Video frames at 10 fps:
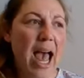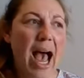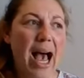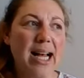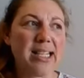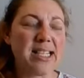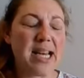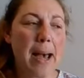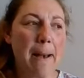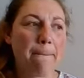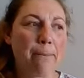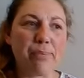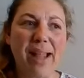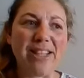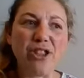And
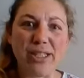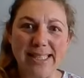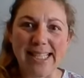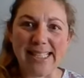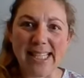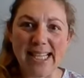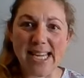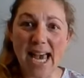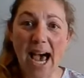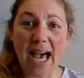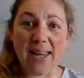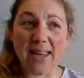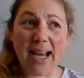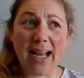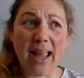I just knitted and
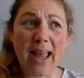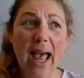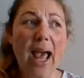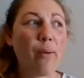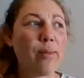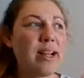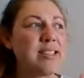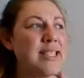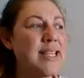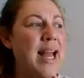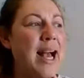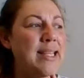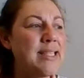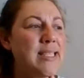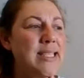there's a
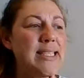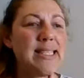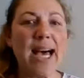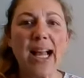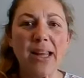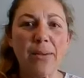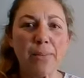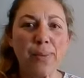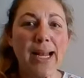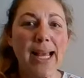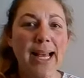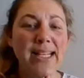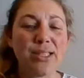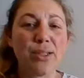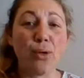nice Italian
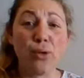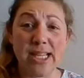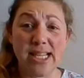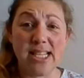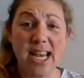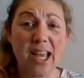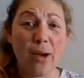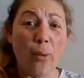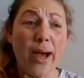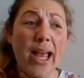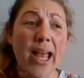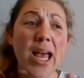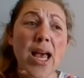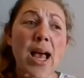place who did takeaway.